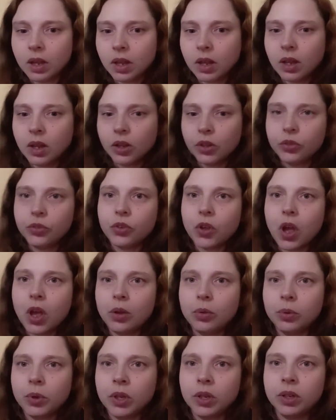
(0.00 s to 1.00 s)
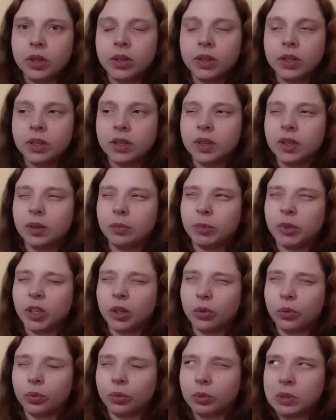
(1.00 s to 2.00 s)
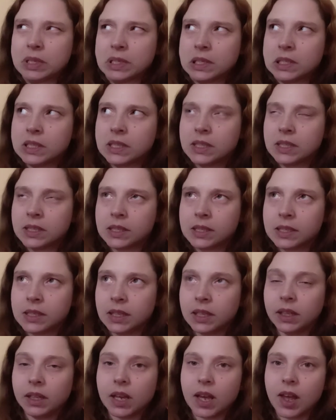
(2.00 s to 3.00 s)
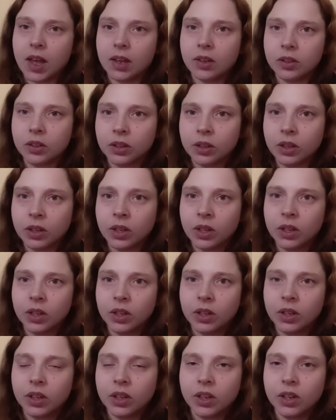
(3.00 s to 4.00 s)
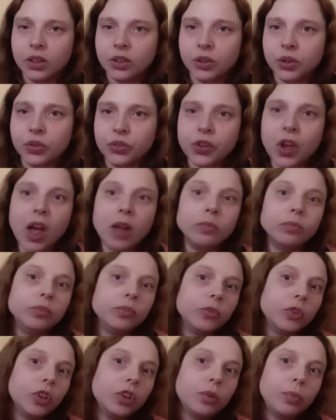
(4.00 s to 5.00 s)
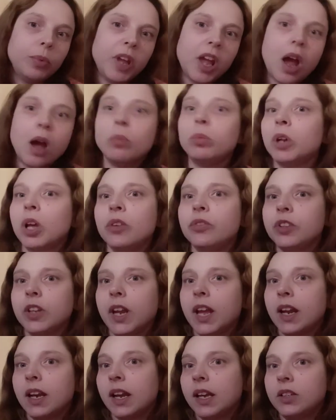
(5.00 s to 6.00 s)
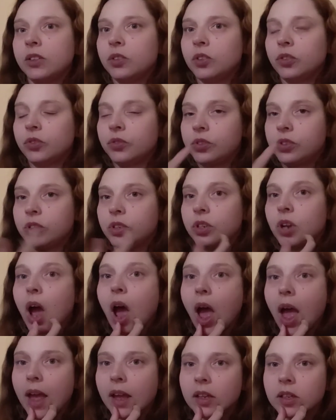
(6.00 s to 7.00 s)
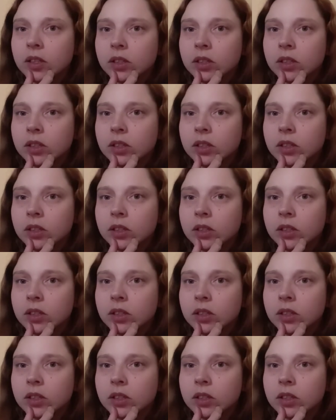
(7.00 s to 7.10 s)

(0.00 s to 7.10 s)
So I'm a little, yeah, because I'm going to be uploading it later tonight.